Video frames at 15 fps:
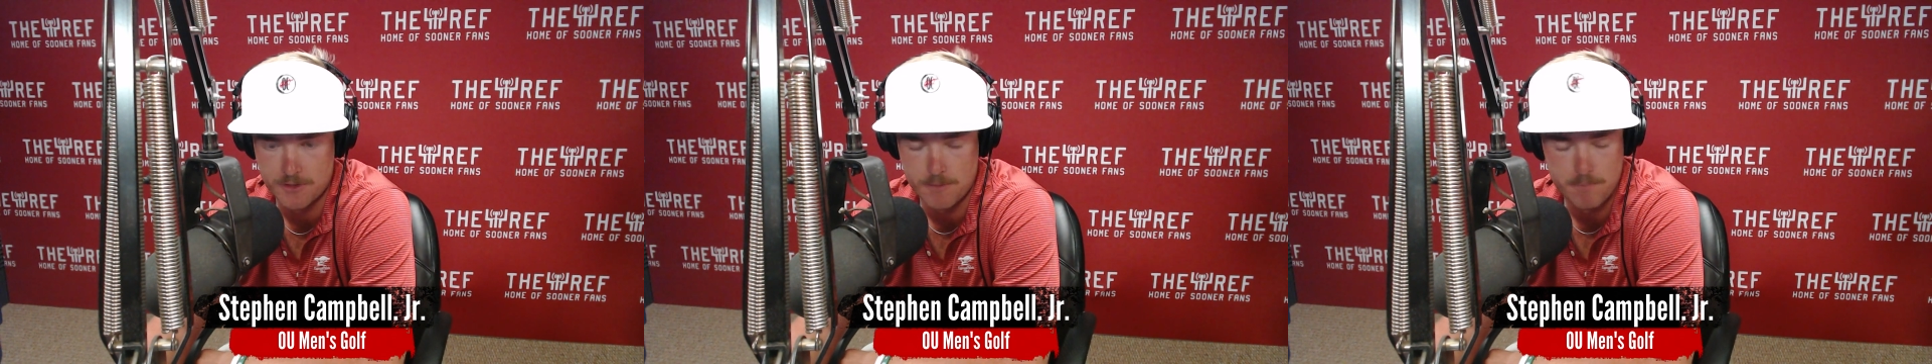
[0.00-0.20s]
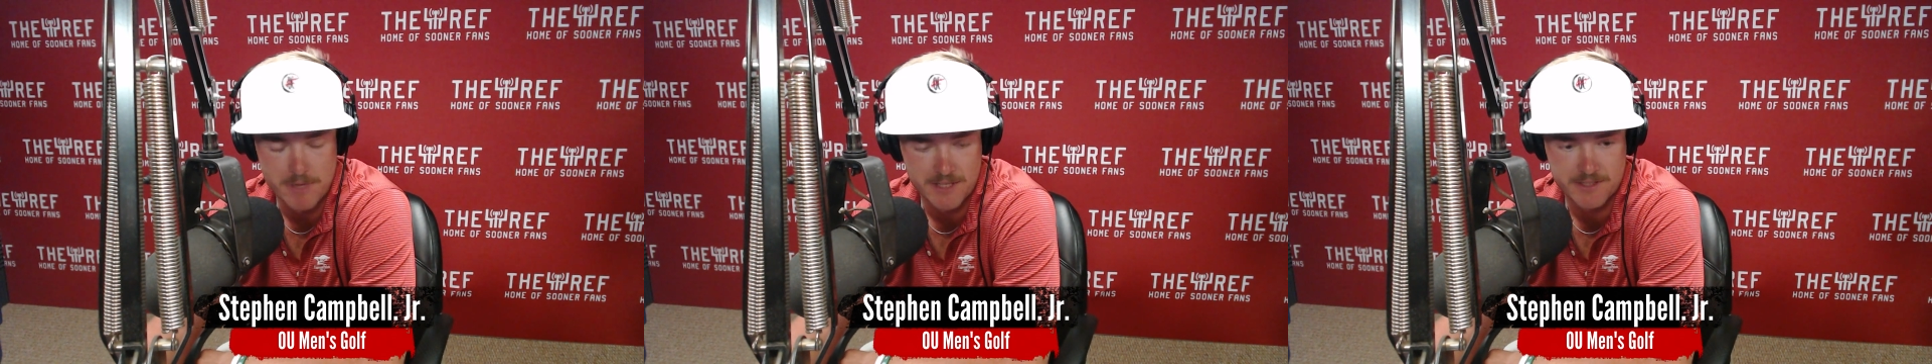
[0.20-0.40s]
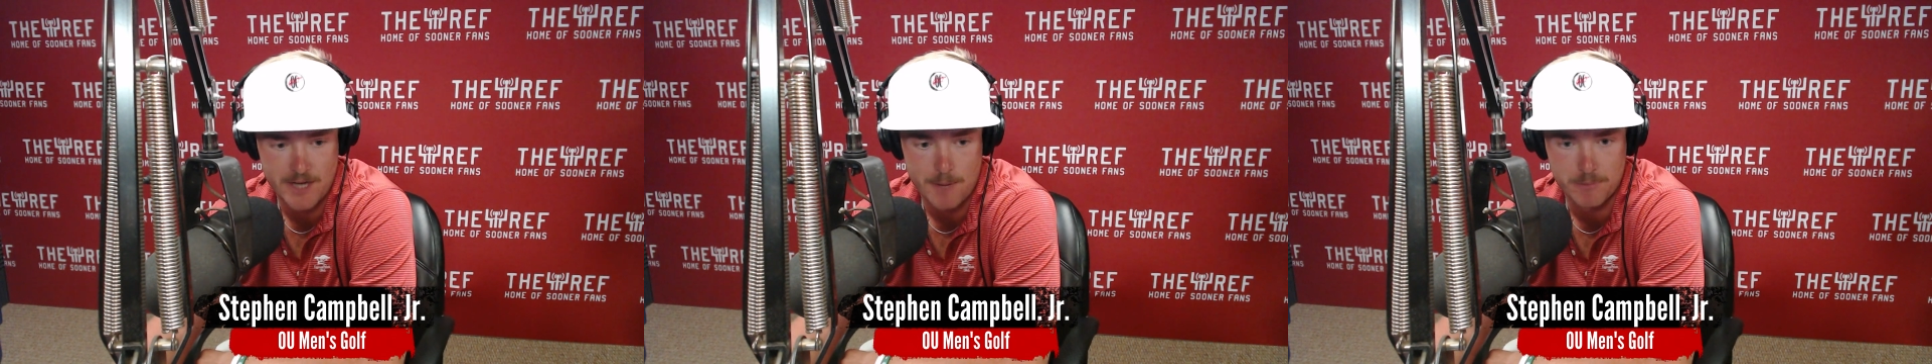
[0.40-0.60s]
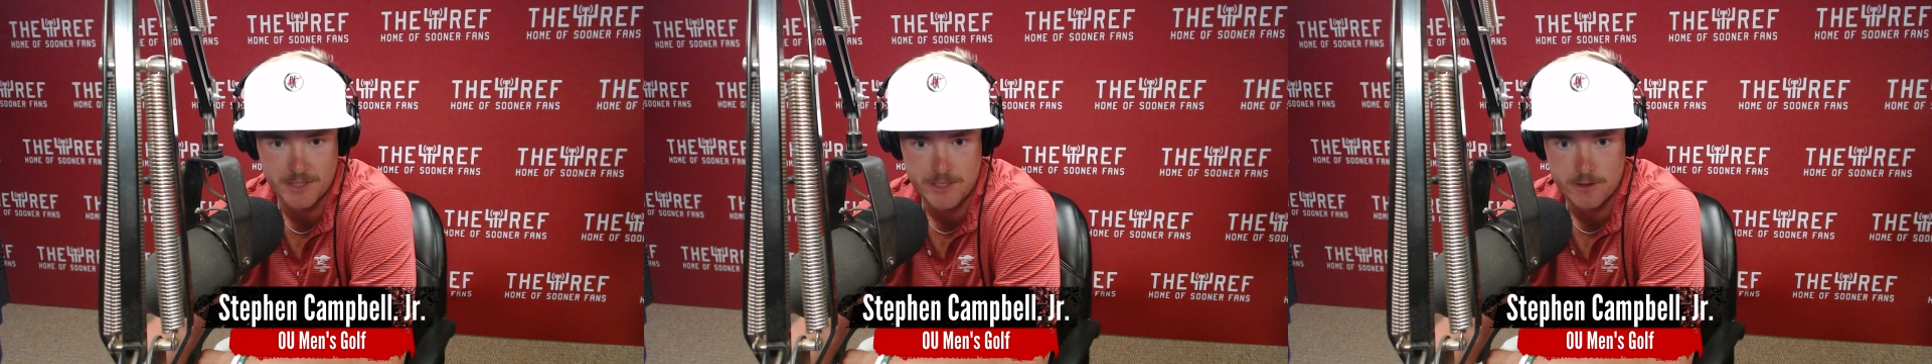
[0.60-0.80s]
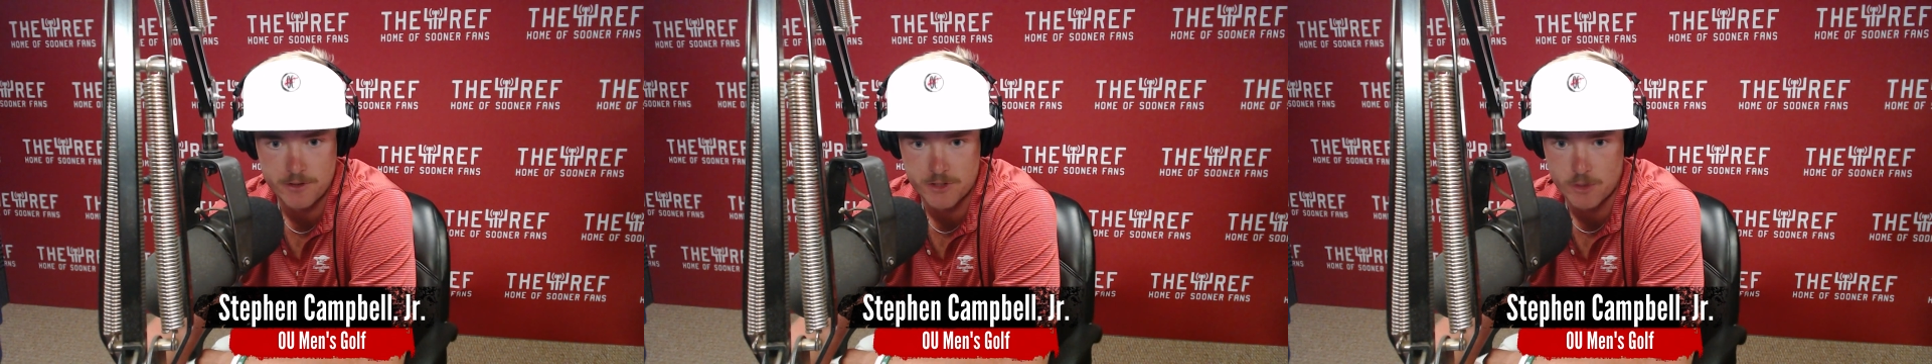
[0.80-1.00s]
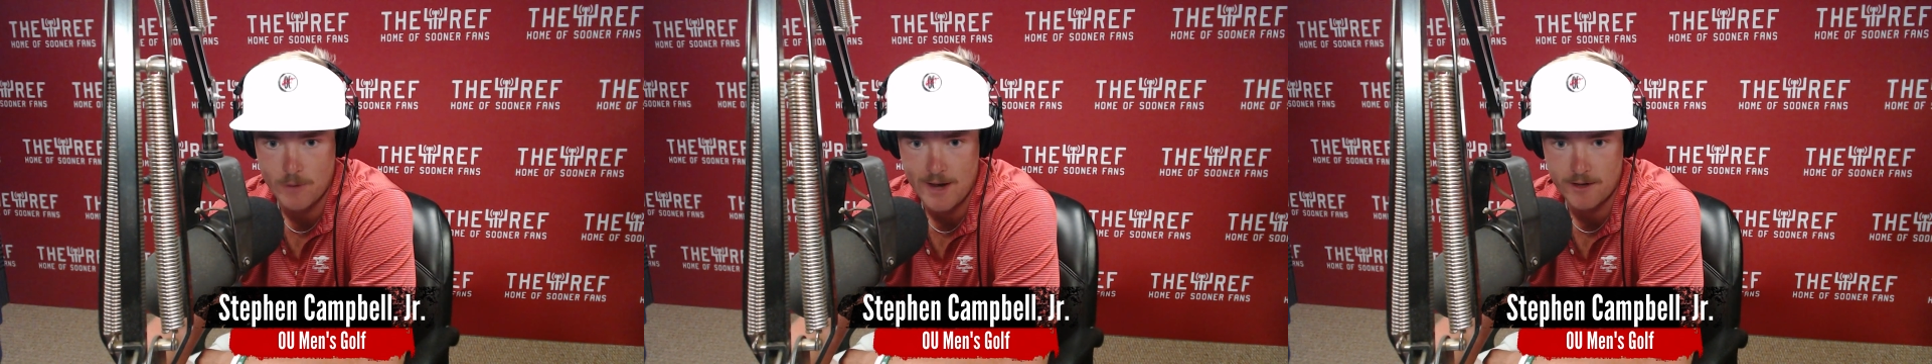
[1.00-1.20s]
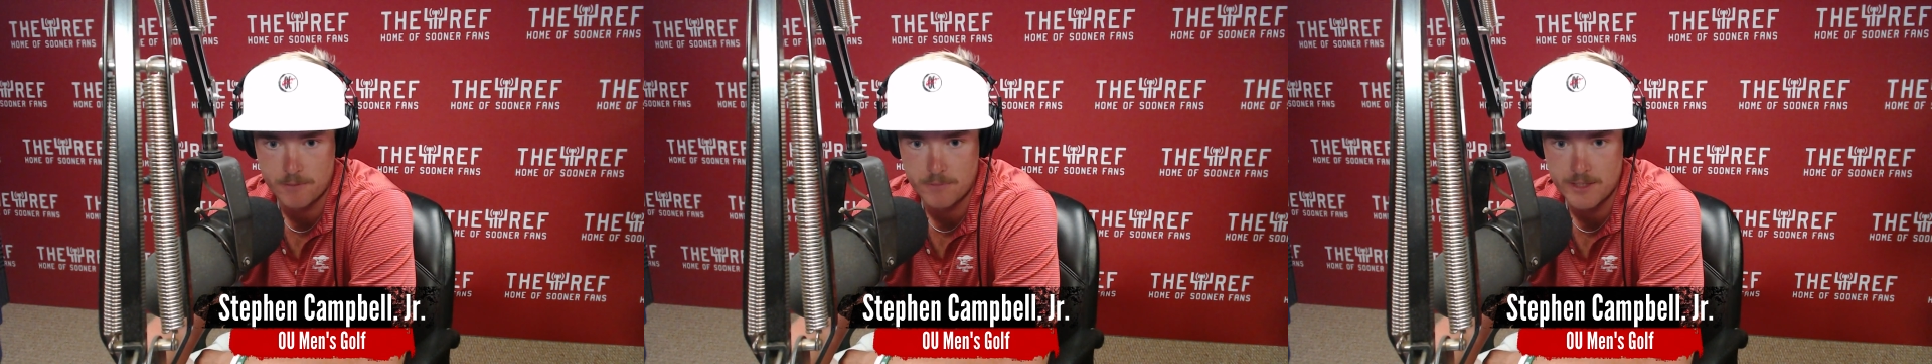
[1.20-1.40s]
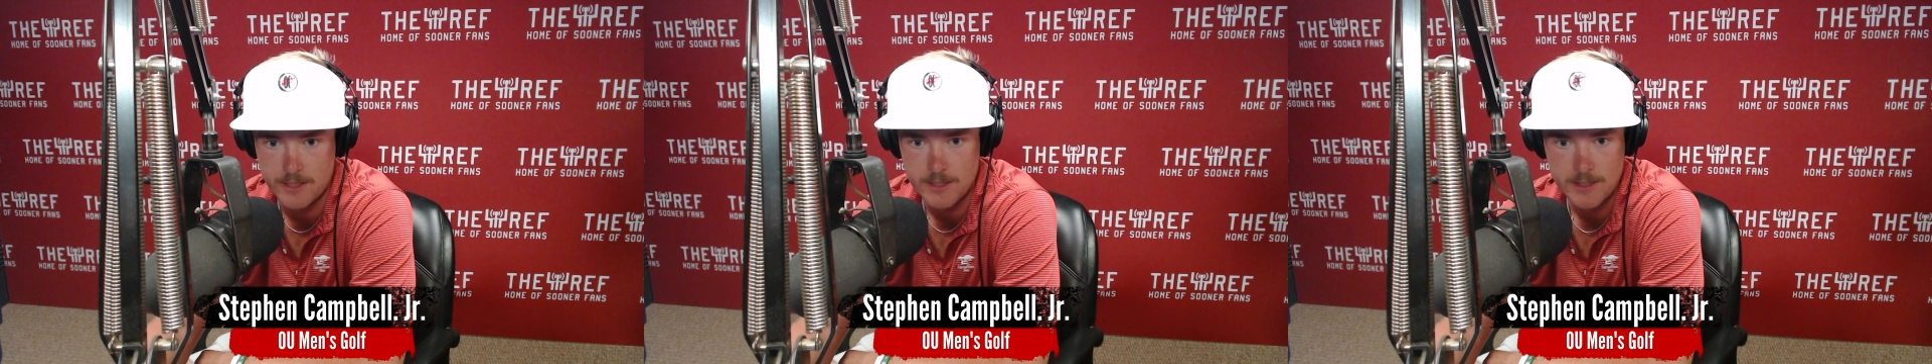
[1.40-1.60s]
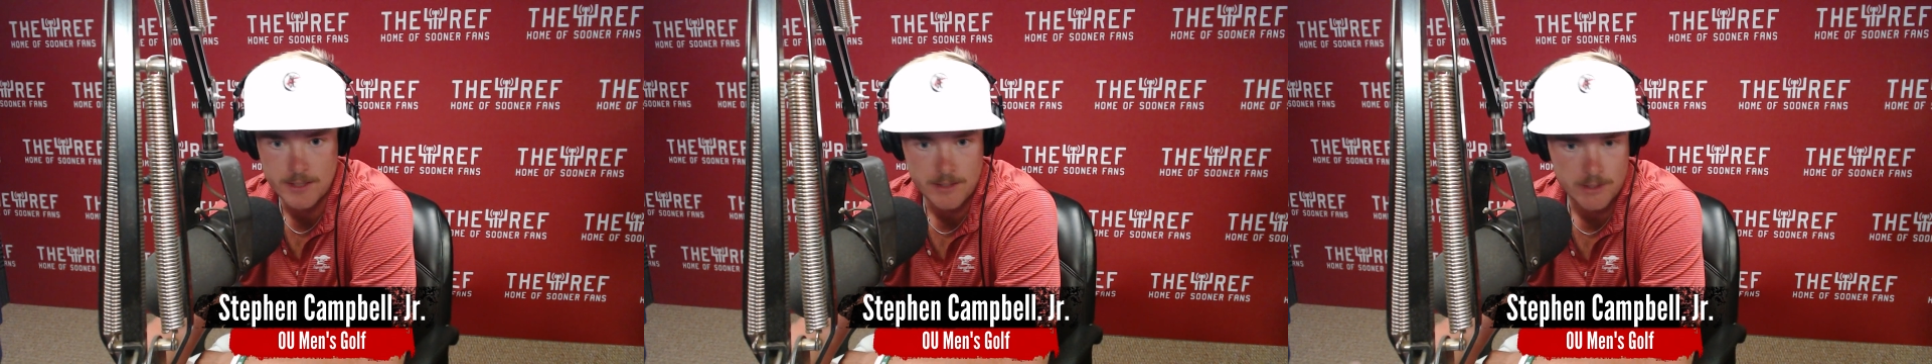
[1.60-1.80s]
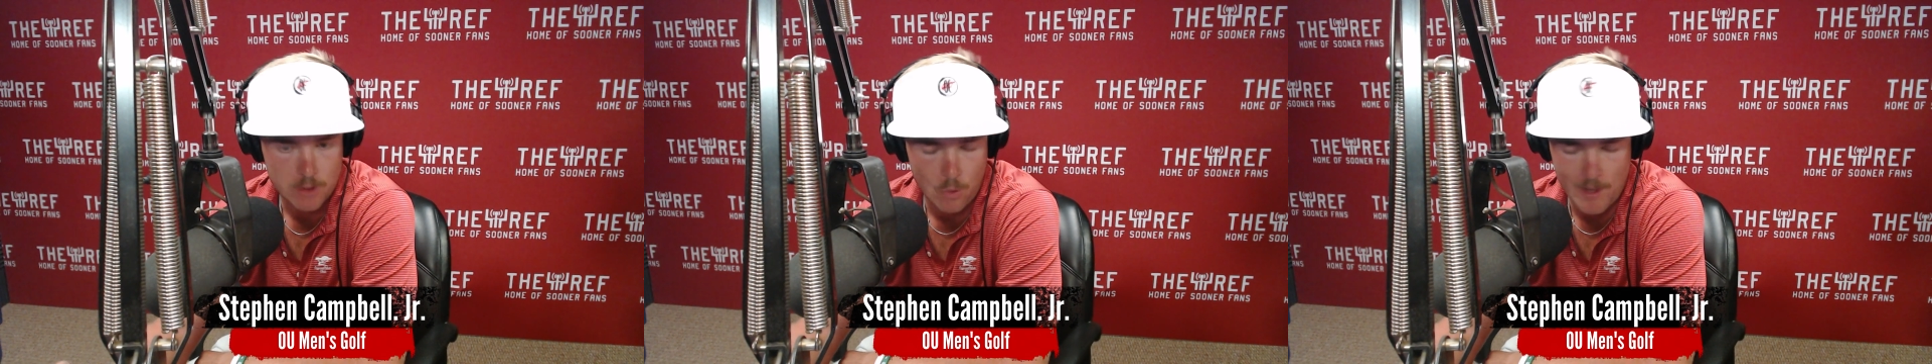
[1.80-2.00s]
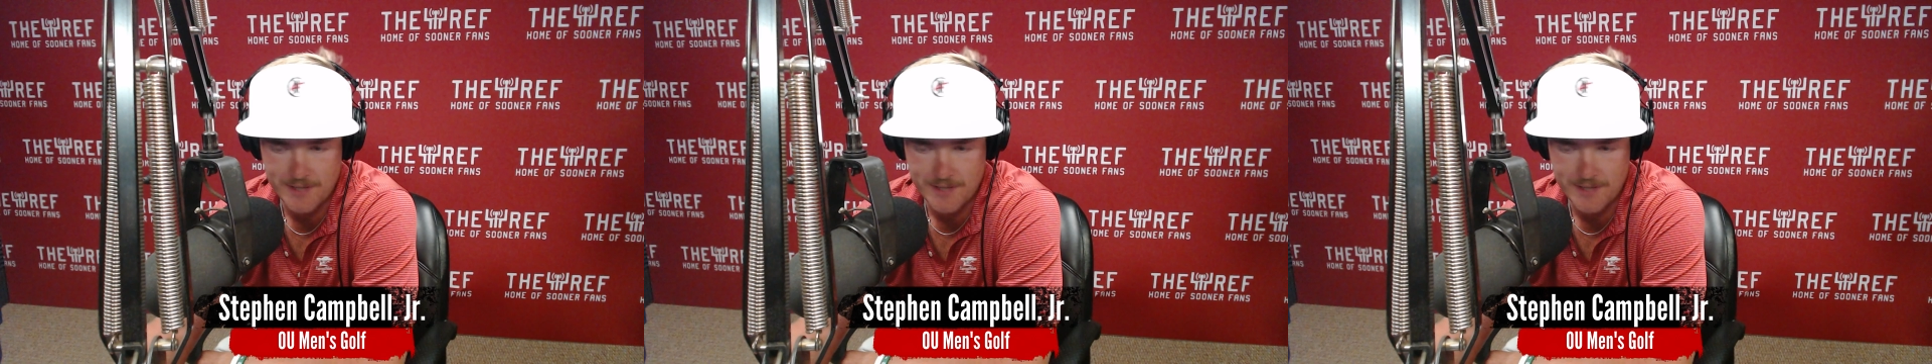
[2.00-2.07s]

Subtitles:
some big-time leaders surrounding me.